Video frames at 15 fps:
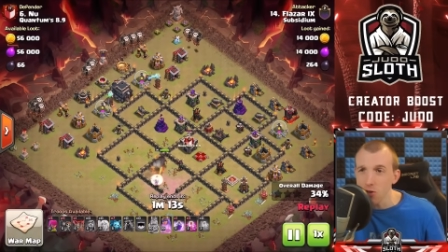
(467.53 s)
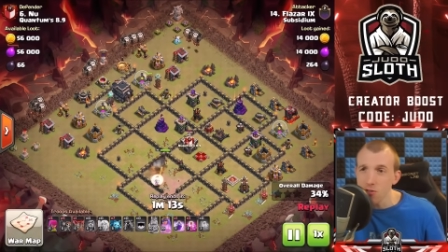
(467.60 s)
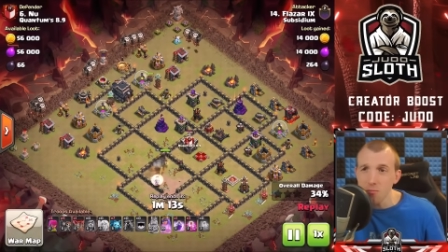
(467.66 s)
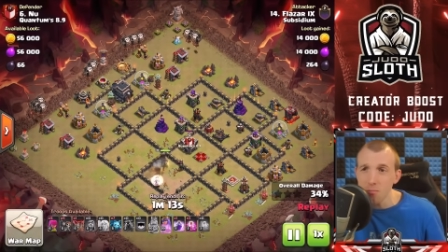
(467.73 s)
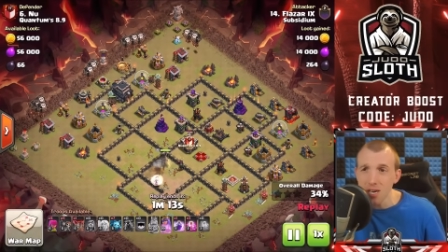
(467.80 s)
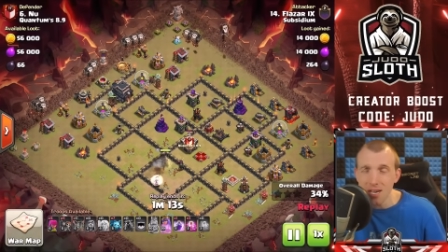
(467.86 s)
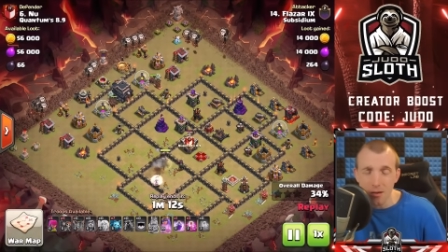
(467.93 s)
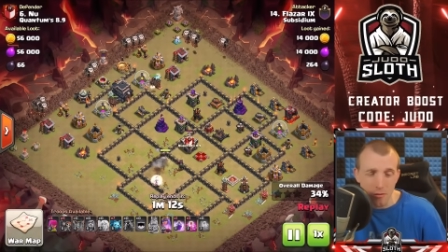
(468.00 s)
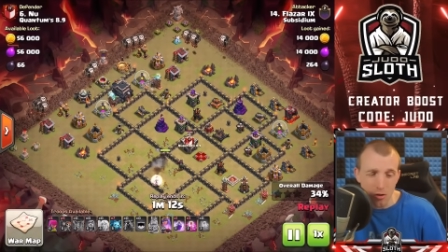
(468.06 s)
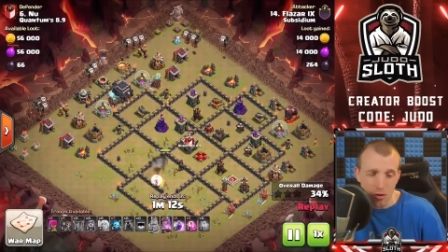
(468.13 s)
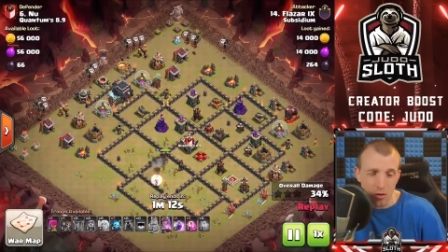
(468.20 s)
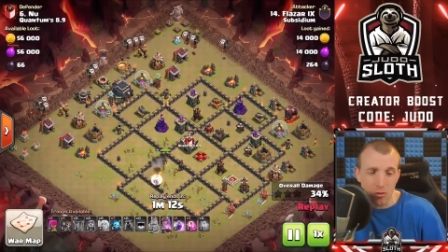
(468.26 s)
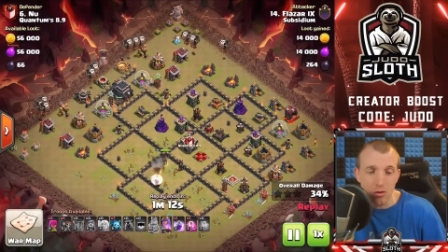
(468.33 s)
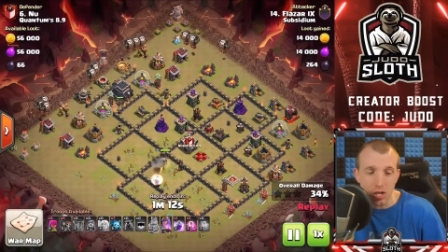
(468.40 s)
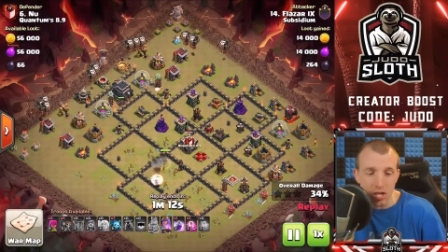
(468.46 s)
Doesn't make a
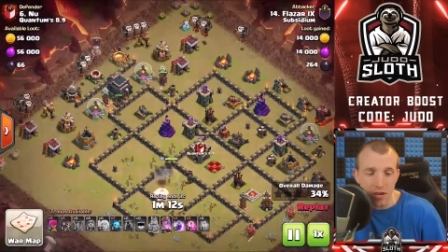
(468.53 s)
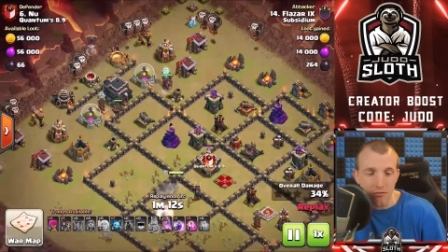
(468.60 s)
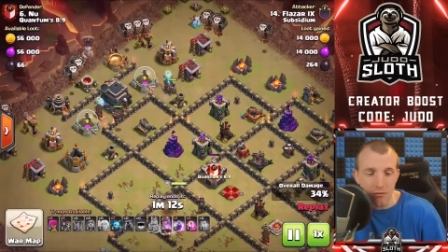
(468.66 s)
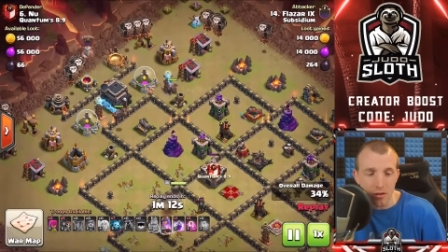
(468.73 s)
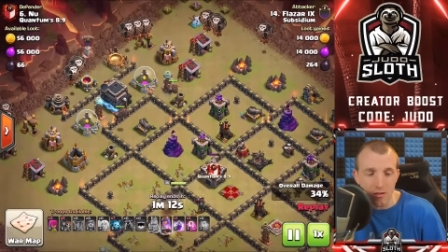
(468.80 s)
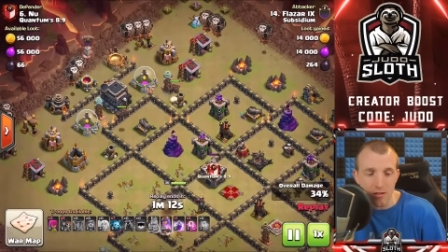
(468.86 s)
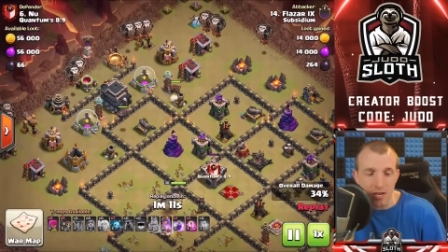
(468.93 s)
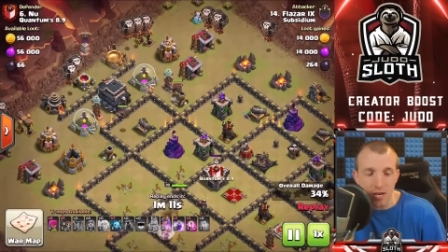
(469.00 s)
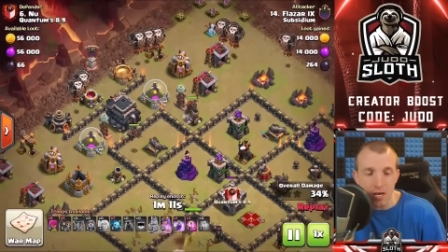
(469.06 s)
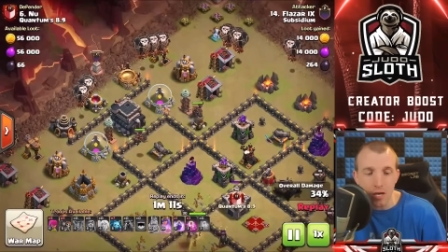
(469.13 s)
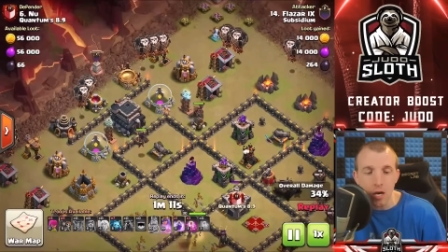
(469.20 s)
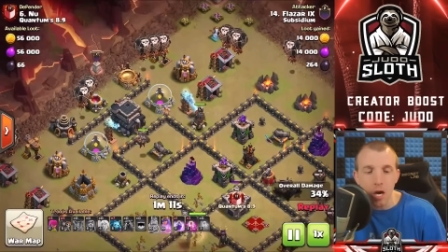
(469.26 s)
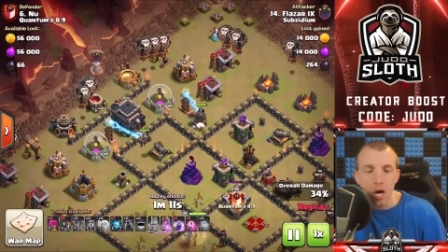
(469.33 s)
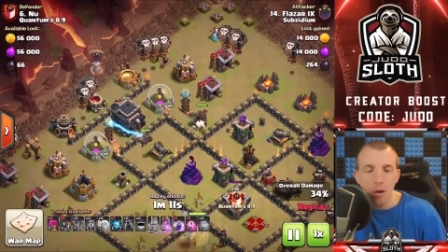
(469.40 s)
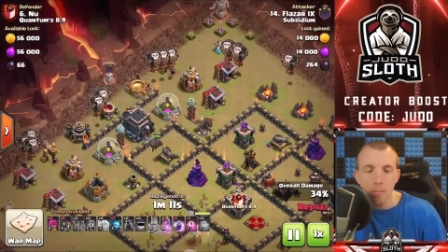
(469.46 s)
huge difference here,
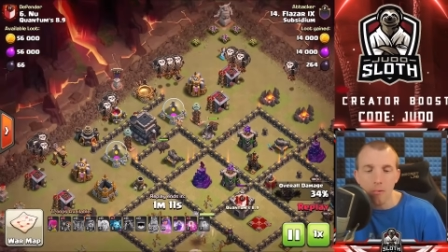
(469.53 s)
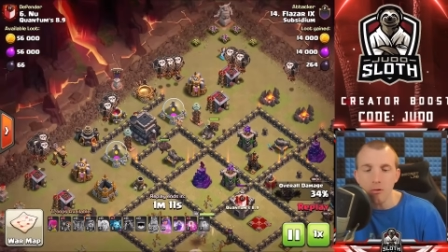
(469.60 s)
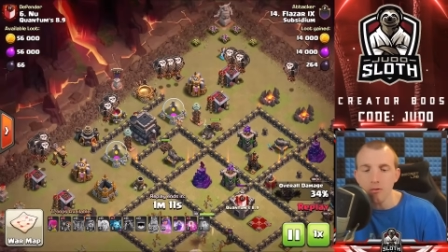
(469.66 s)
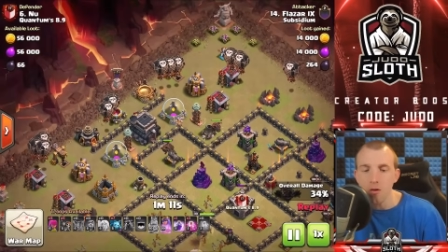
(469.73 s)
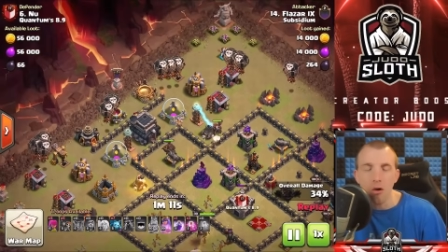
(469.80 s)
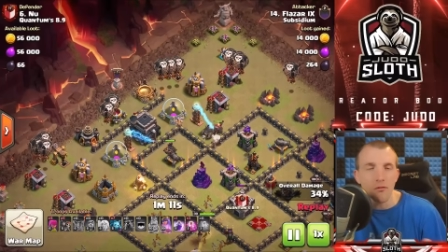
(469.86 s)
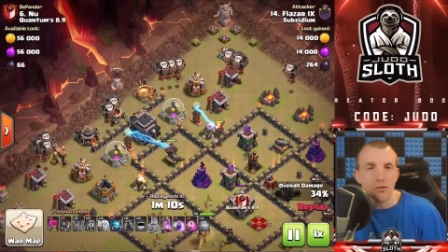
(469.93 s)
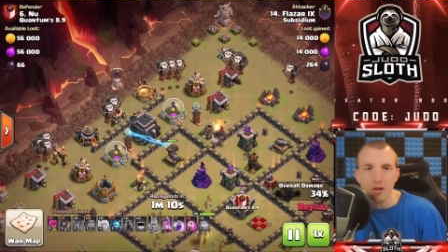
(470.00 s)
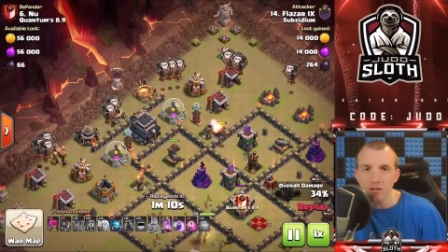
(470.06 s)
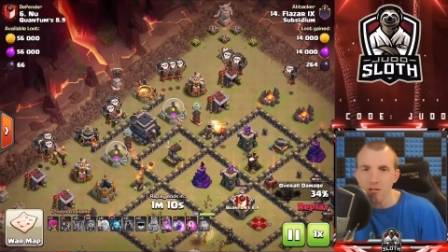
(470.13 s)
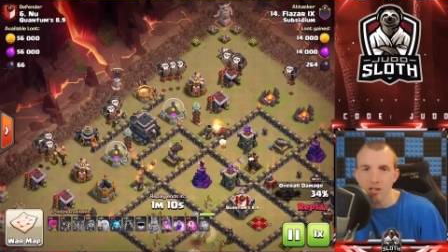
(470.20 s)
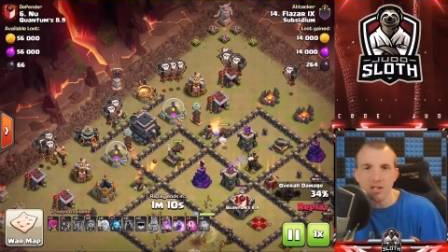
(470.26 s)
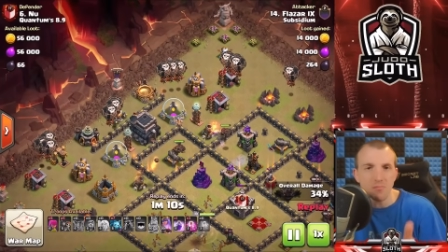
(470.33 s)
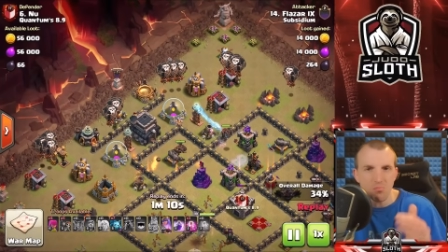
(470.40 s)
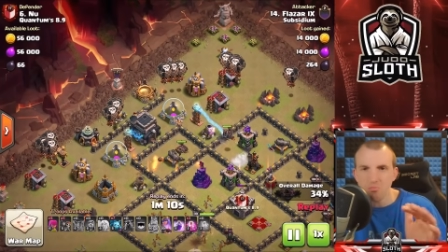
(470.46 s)
but
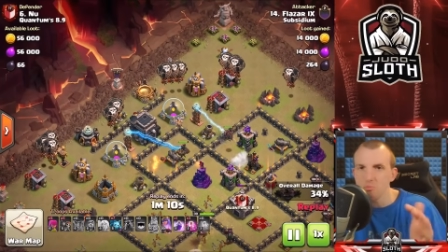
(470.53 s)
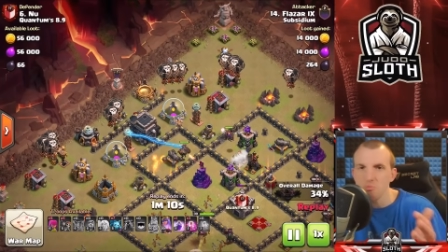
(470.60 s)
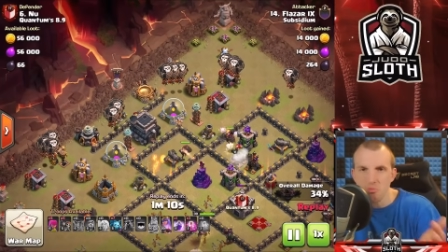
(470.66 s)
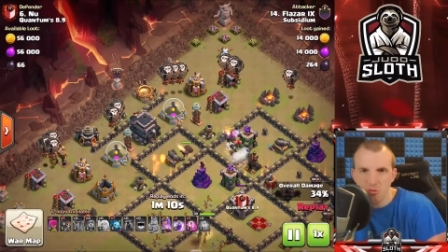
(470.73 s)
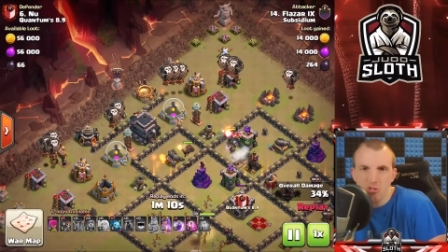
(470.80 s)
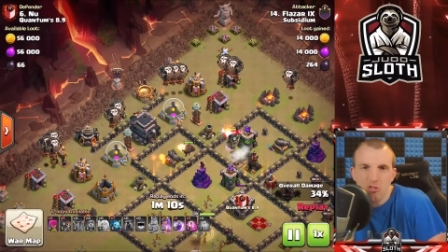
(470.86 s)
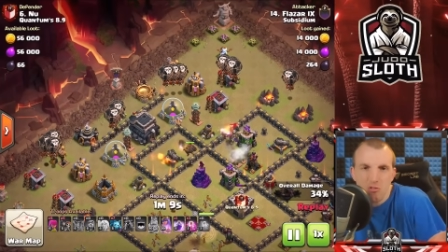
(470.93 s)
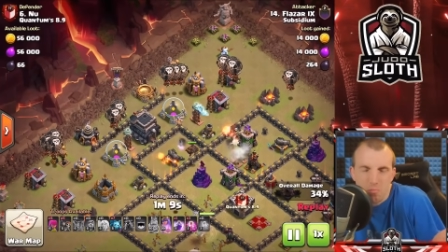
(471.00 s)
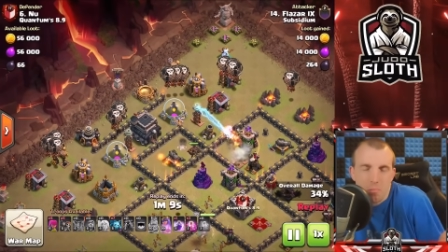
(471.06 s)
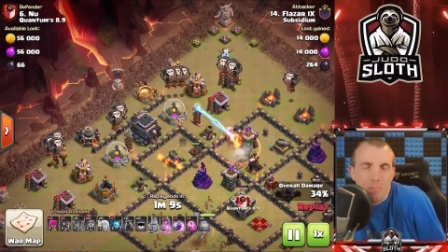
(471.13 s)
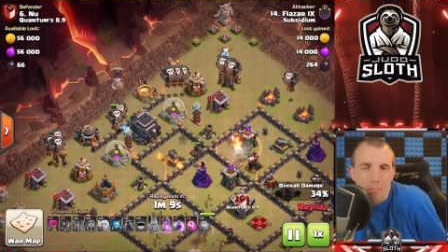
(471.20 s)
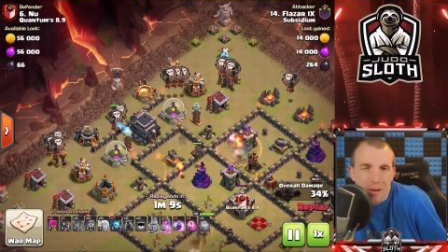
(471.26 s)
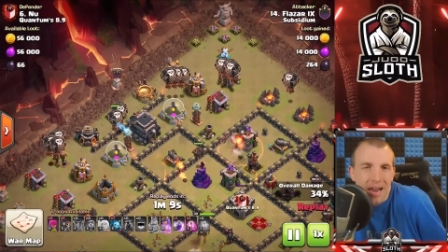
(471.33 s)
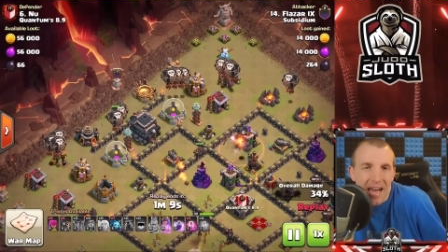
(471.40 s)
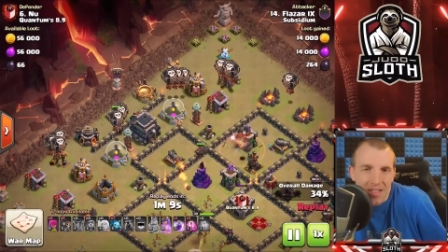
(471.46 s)
obviously just
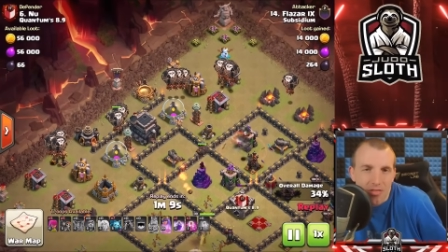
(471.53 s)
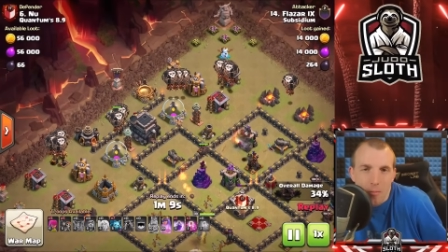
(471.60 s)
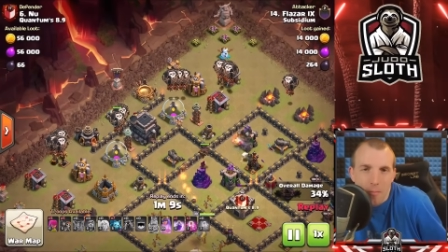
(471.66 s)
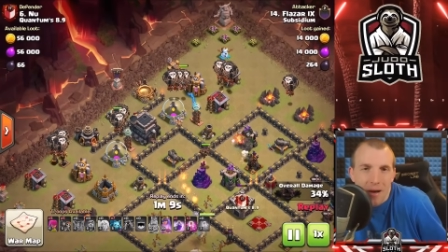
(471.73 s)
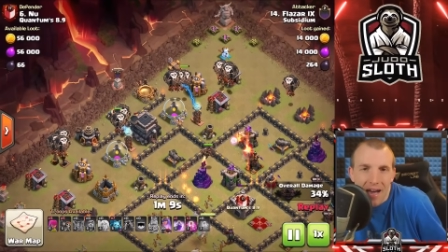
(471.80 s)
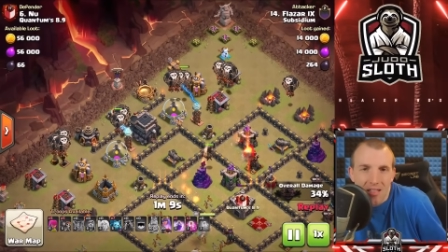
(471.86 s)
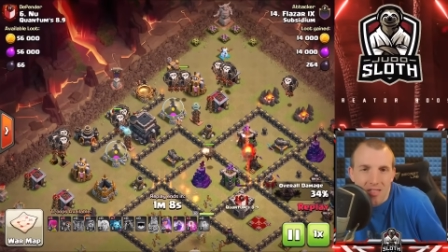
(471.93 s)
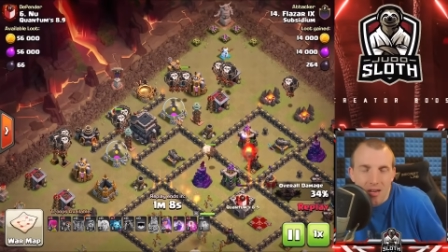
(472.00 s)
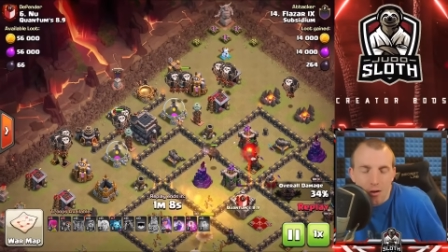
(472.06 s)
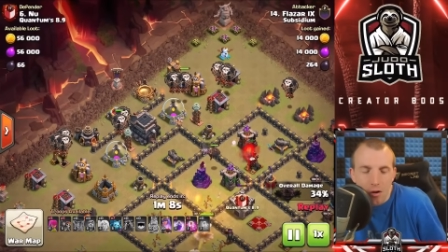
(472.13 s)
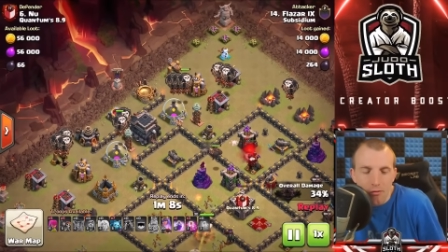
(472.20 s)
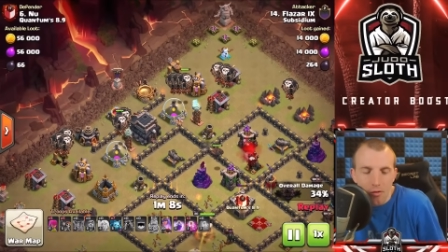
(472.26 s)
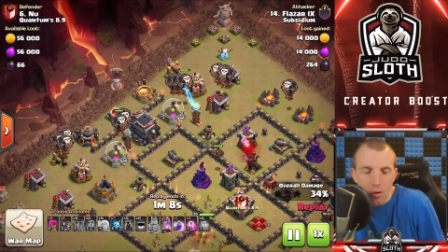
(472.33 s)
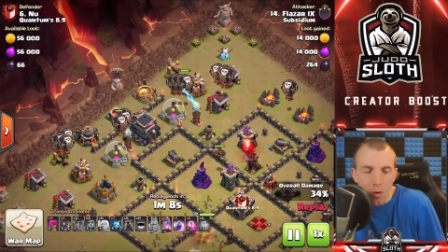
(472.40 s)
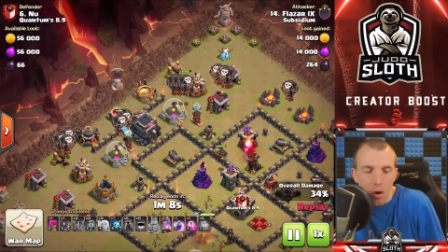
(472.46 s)
plan the pathing
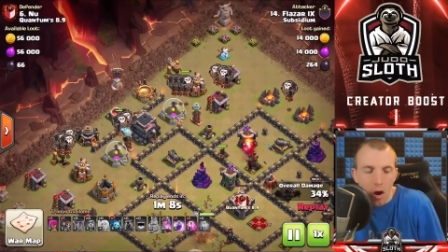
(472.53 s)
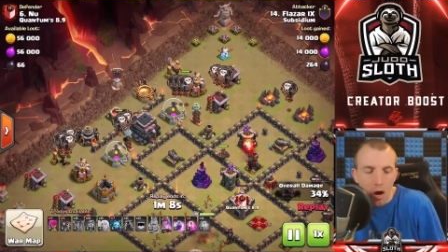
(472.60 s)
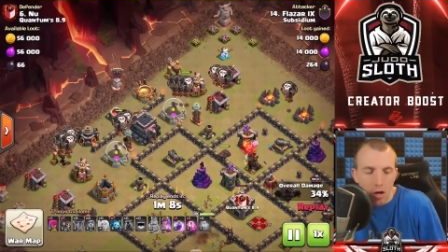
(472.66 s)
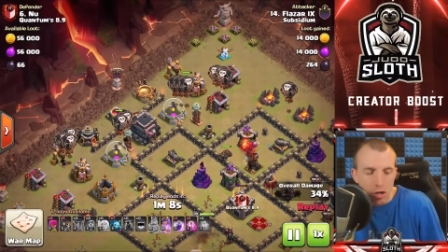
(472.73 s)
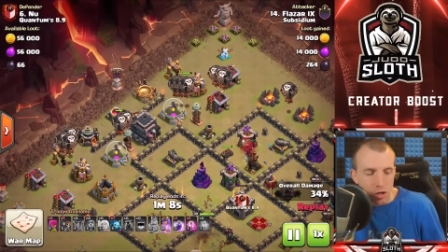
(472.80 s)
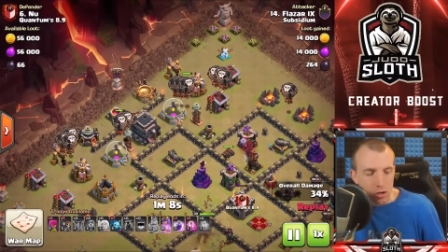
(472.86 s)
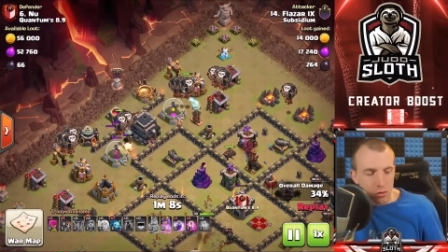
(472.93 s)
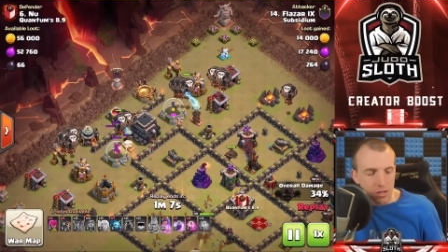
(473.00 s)
of your Archer